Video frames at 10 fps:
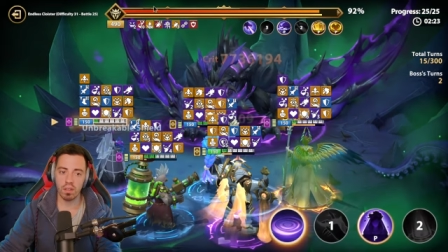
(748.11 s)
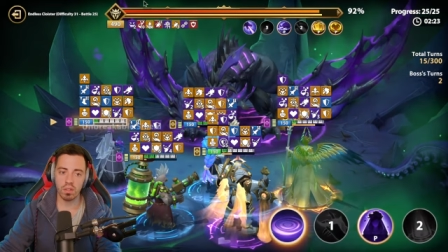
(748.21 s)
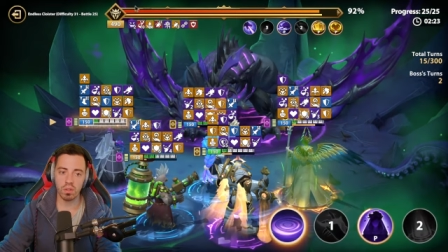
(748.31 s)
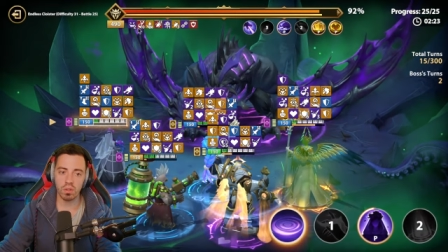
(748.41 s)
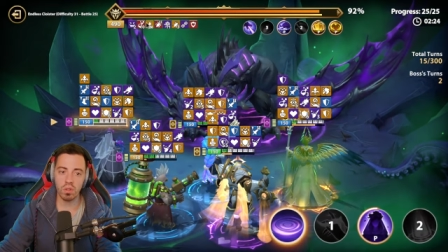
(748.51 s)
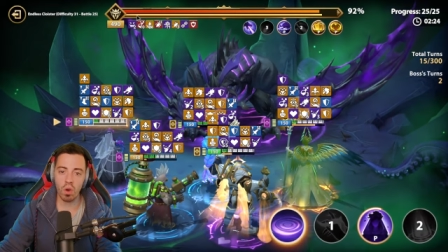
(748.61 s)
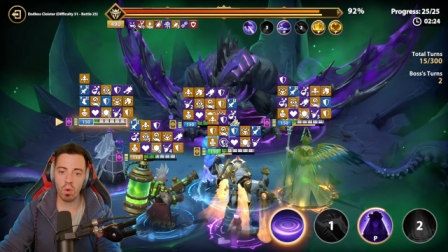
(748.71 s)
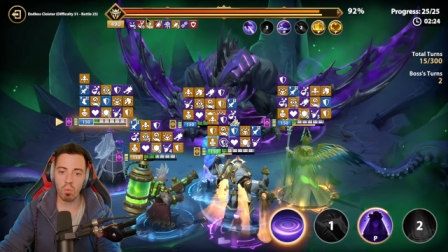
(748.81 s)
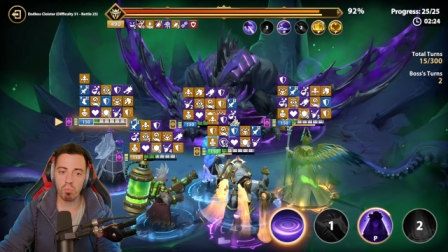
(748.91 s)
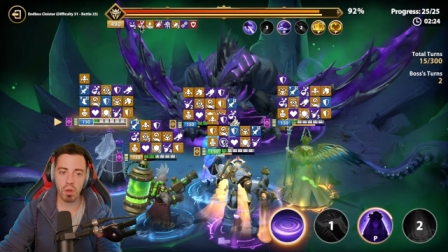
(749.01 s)
So no
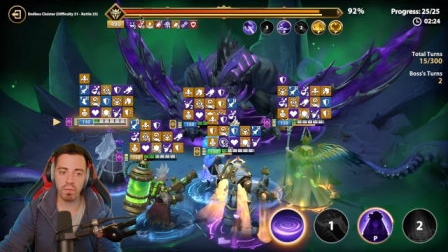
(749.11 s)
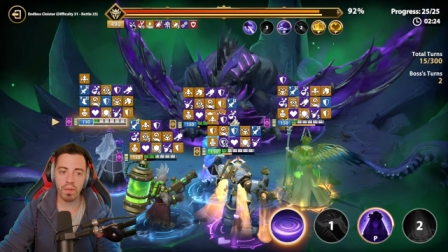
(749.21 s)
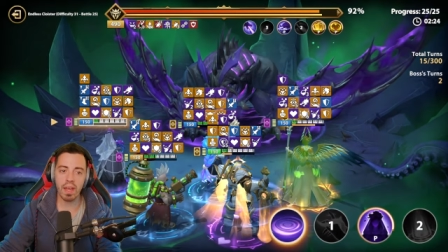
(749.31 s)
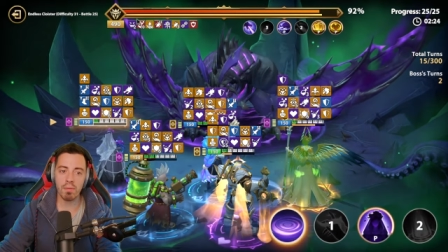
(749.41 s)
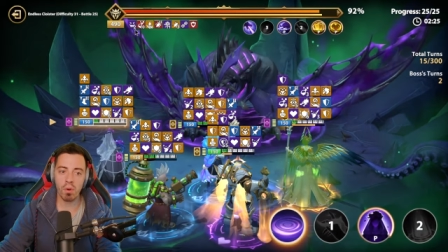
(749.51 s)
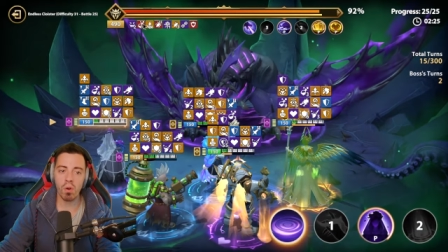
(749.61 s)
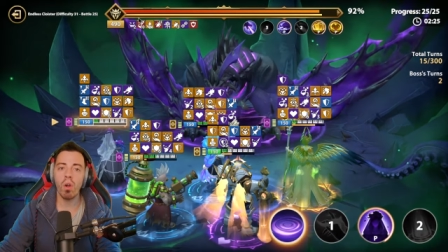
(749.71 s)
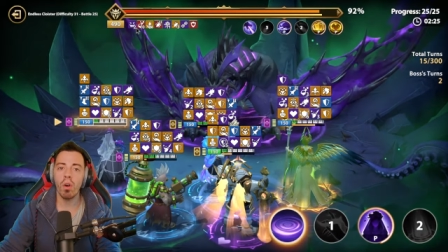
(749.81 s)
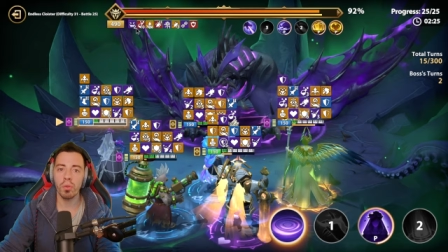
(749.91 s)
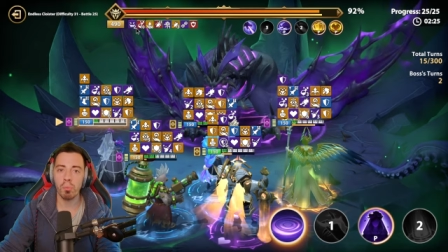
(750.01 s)
buff anymore
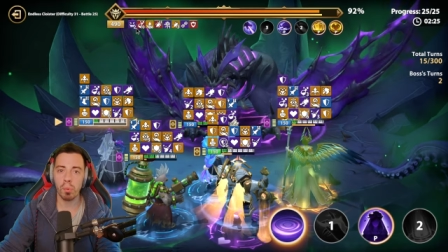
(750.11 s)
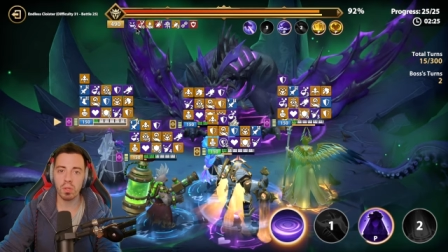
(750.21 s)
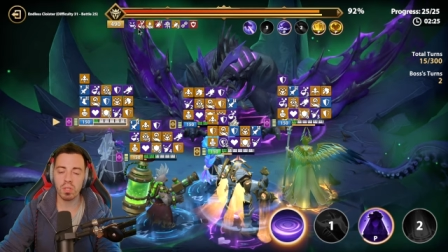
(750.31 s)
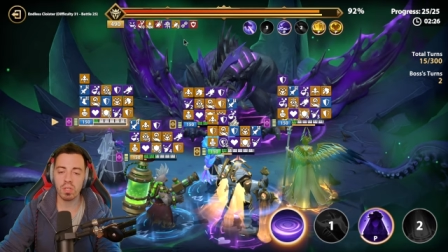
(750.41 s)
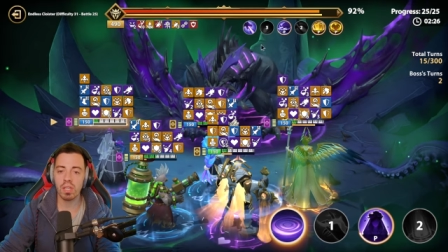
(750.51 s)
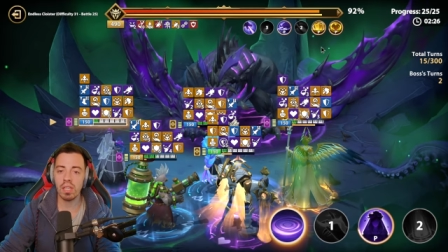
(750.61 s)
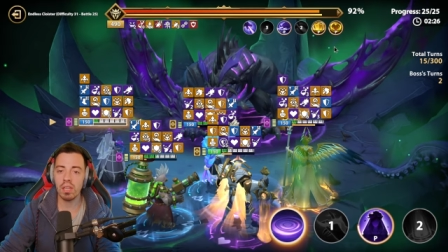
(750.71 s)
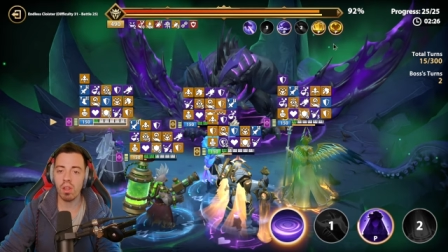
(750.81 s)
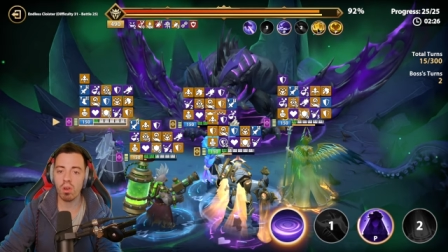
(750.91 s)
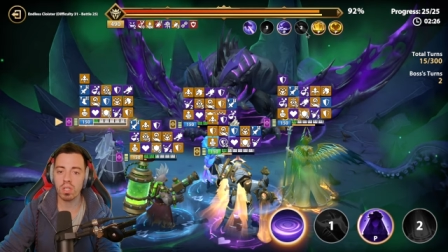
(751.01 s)
on the boss, he
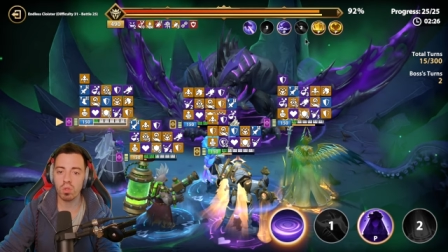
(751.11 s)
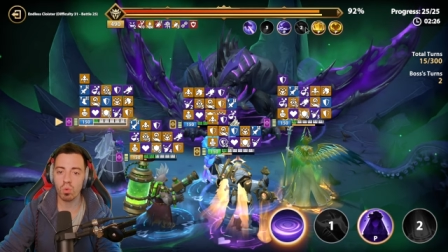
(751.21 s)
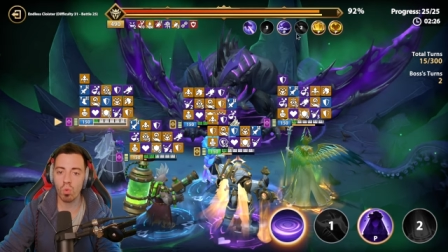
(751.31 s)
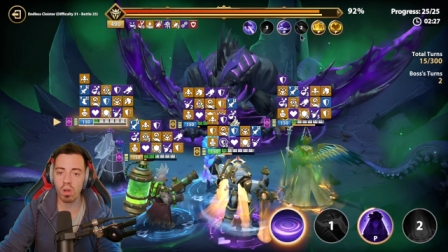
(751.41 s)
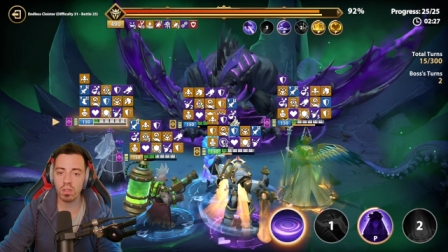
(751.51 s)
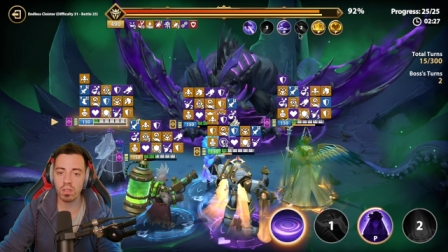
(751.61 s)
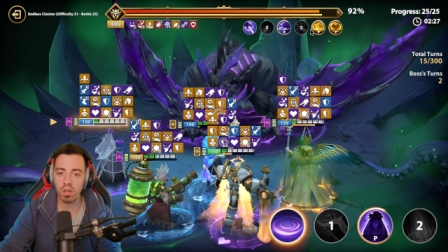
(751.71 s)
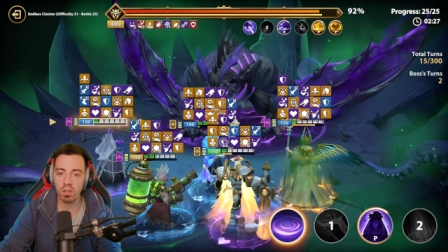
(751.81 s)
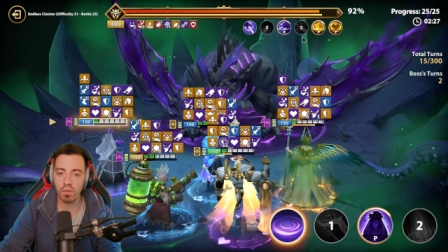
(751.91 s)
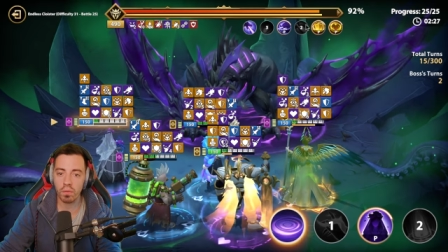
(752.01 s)
lost one
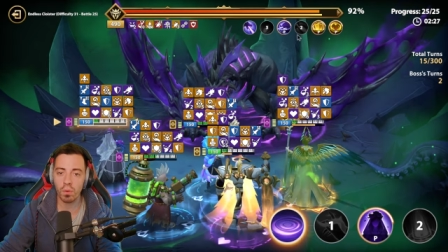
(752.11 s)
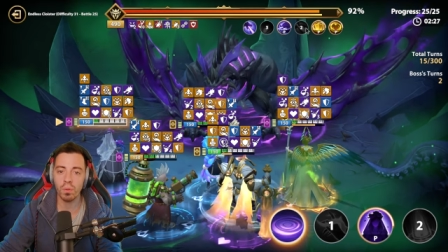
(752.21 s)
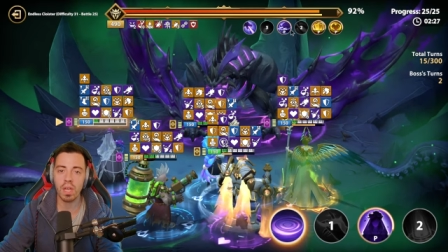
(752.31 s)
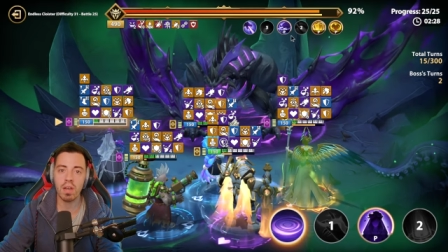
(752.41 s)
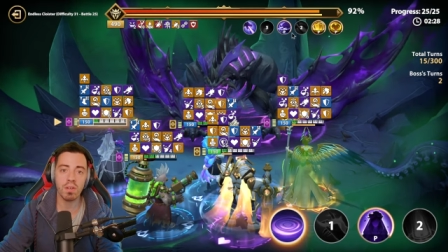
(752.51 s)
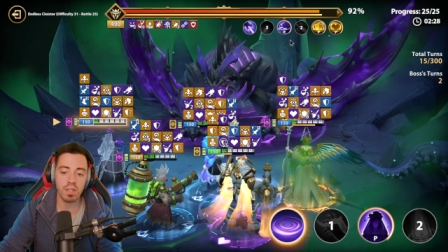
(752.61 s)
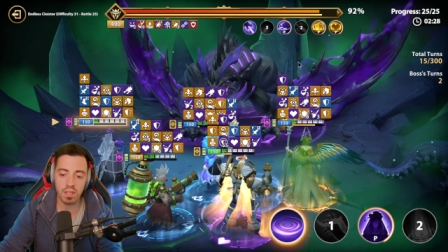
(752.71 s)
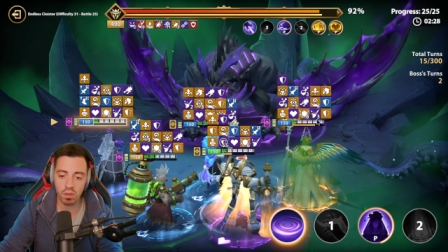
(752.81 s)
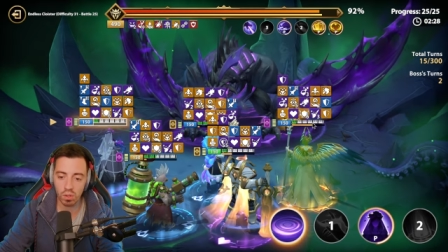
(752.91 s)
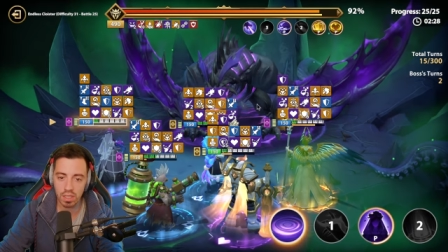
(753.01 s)
turn of cooldown on
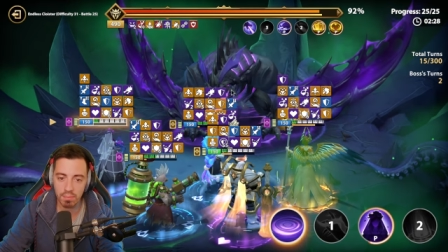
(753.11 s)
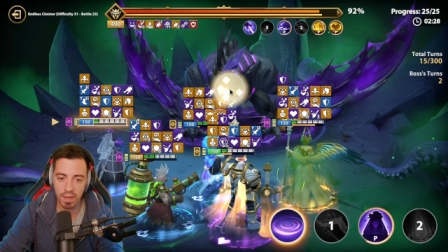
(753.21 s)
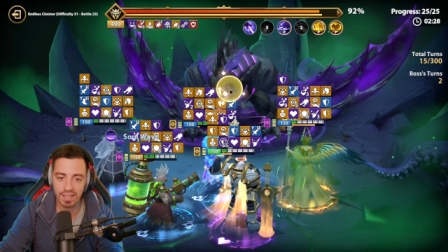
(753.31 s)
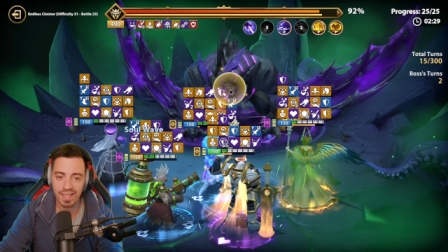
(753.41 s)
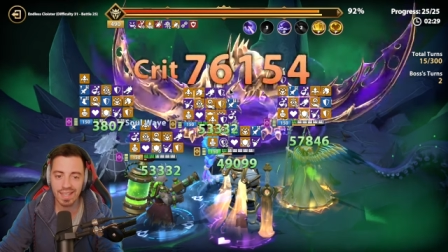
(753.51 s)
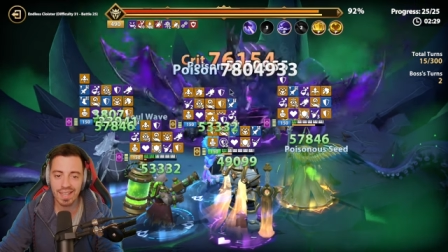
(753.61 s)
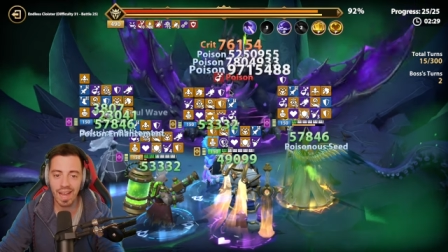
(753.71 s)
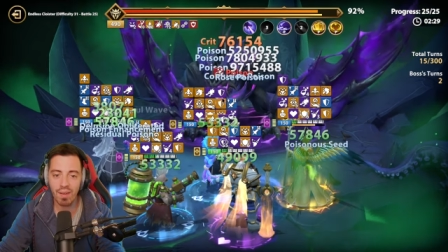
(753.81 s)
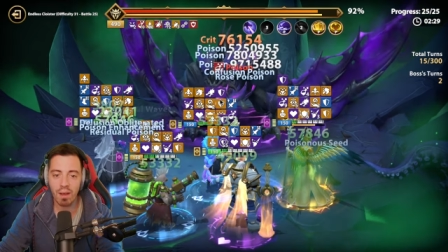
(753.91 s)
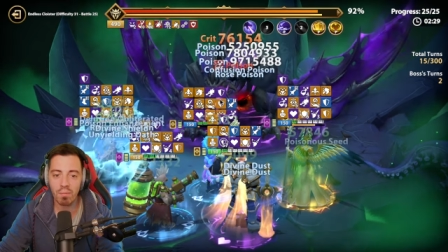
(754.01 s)
the ultimate and
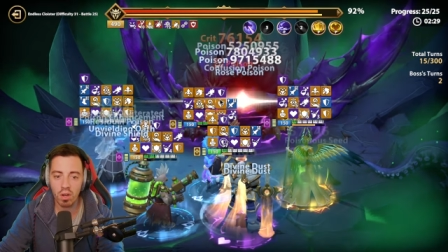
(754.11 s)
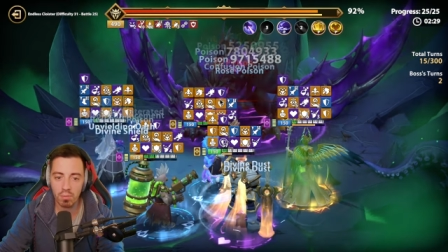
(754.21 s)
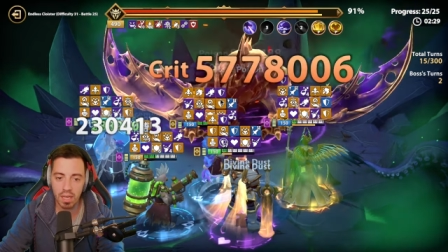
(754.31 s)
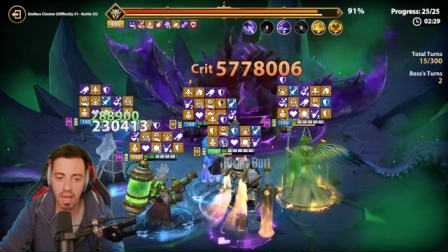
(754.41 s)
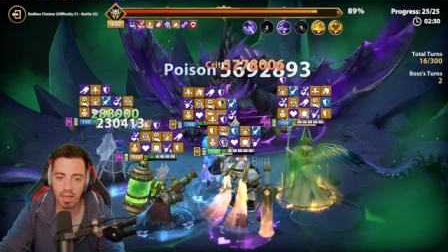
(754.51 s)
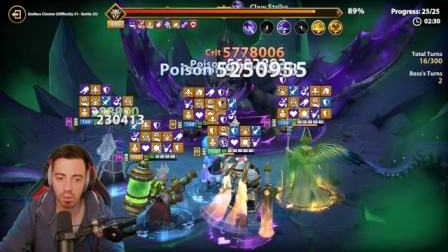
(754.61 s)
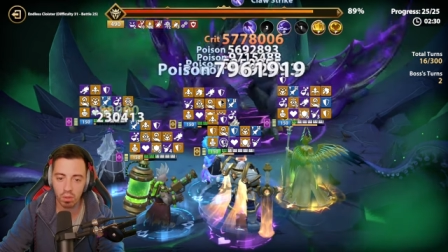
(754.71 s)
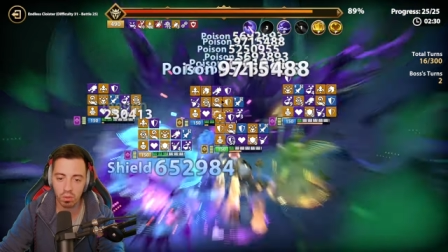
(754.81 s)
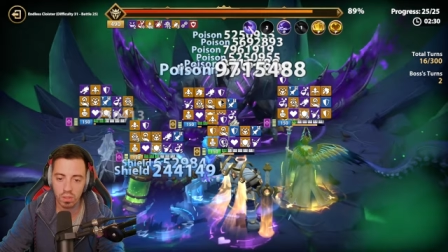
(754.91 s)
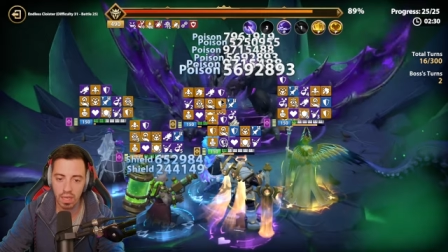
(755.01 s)
now I'm gonna be able
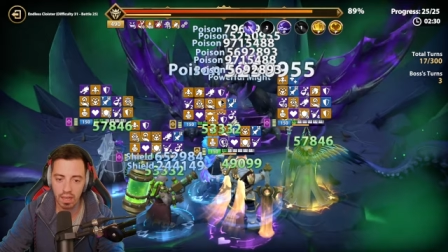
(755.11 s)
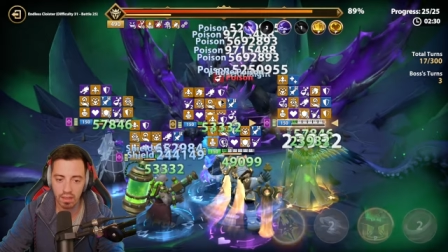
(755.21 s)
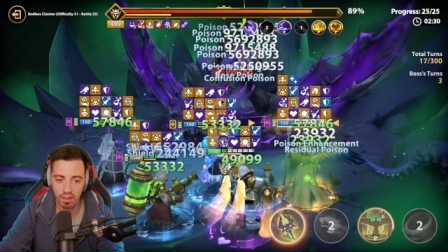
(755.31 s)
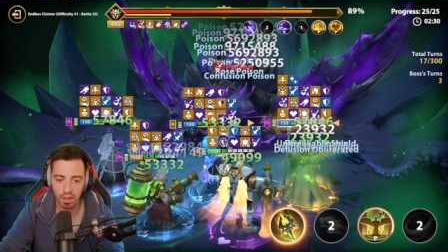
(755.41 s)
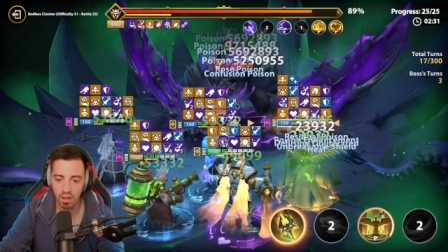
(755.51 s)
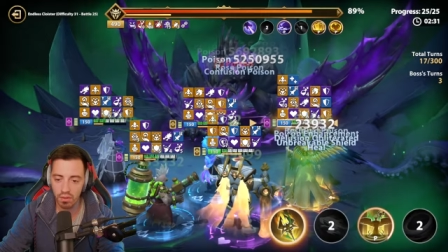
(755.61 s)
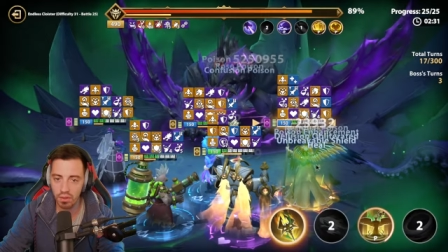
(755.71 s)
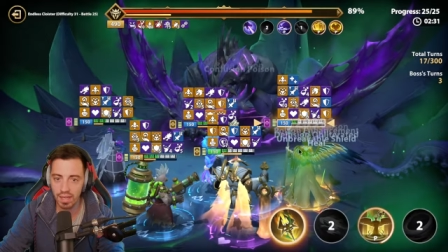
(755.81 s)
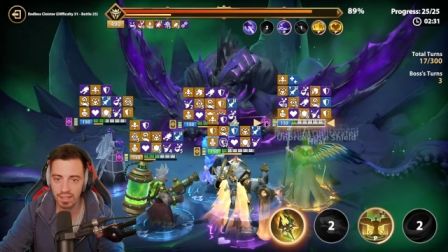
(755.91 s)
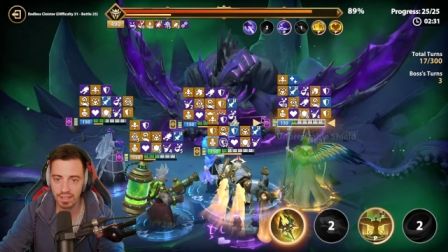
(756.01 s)
to tank the
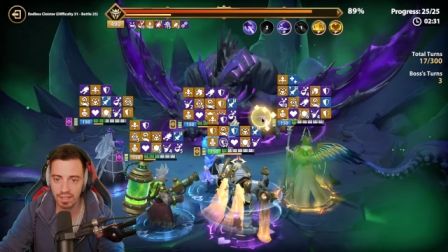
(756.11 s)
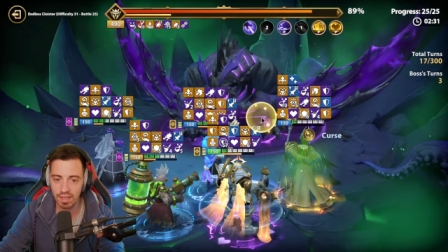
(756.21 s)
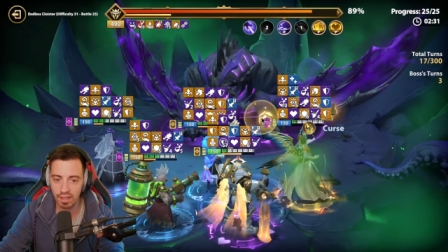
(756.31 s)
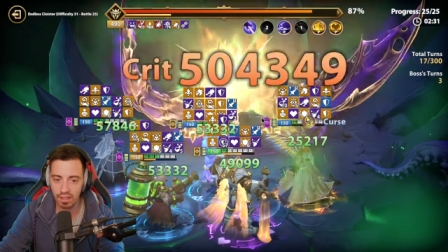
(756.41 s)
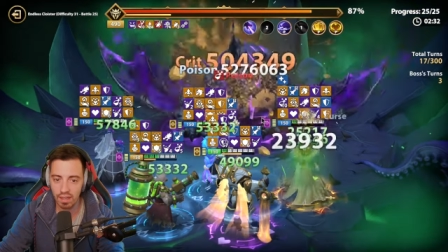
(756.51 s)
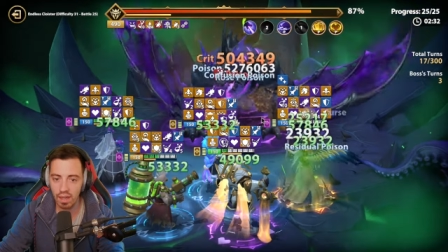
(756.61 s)
next attack.